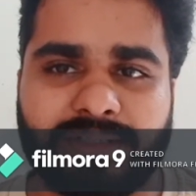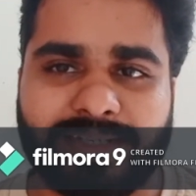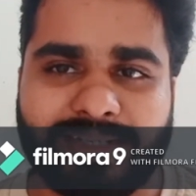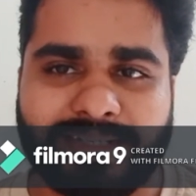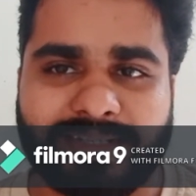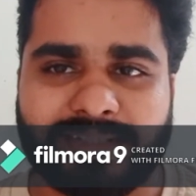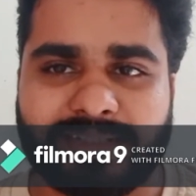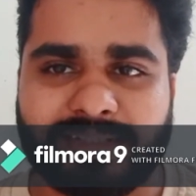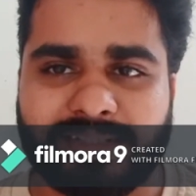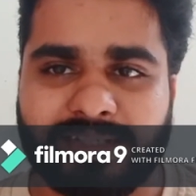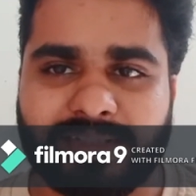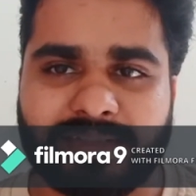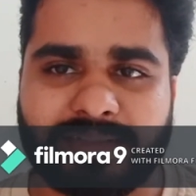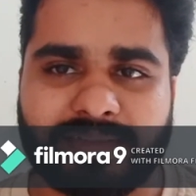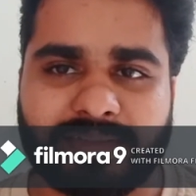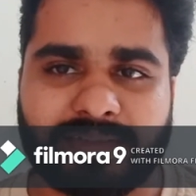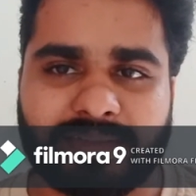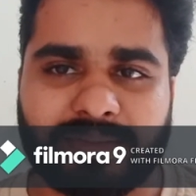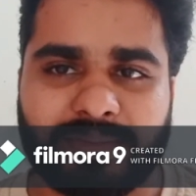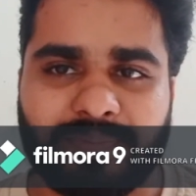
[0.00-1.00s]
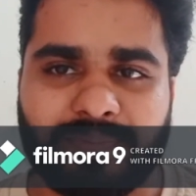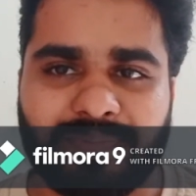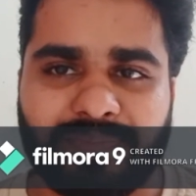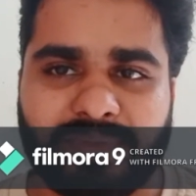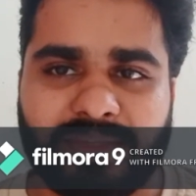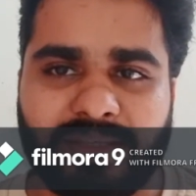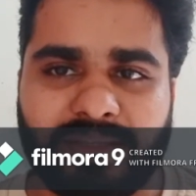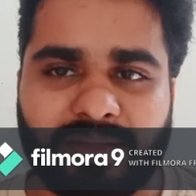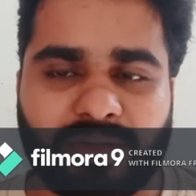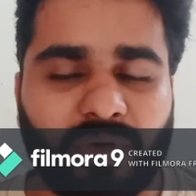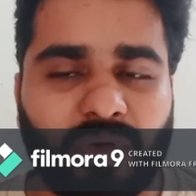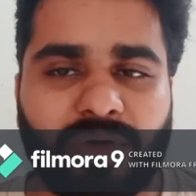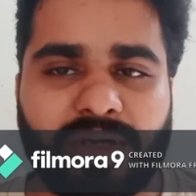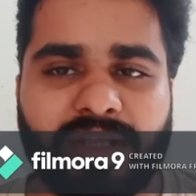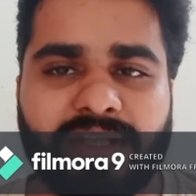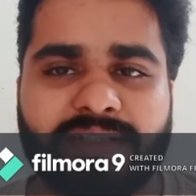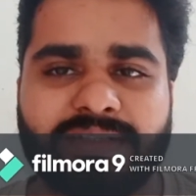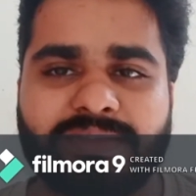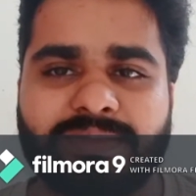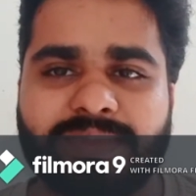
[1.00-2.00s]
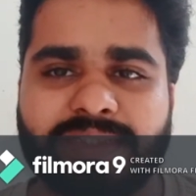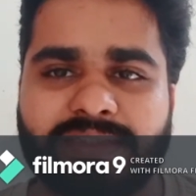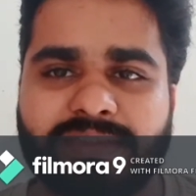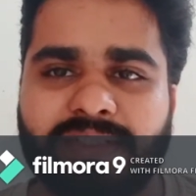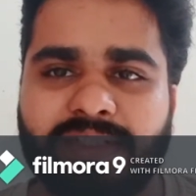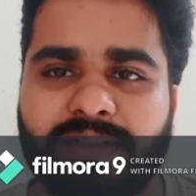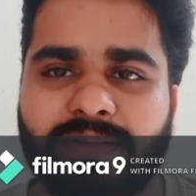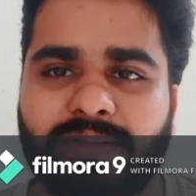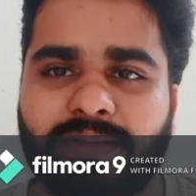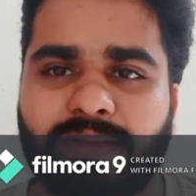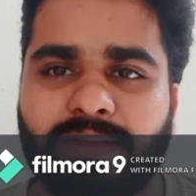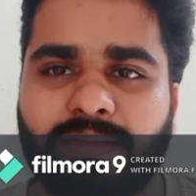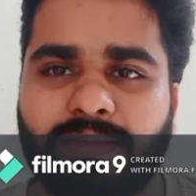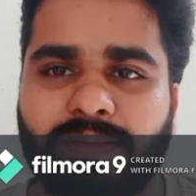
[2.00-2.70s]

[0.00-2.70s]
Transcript: cricket and the colonialism is that